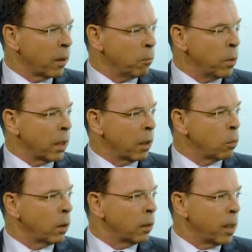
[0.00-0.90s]
we can
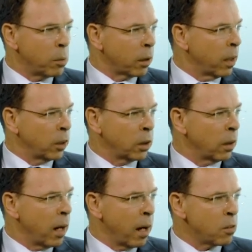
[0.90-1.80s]
look at demarcation
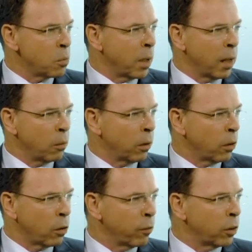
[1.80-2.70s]
lines, we can look at the
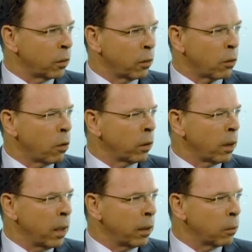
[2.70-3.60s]
curvature of the cornea
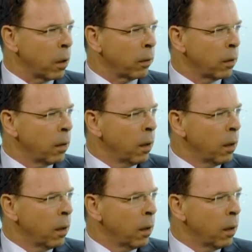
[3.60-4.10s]
later on.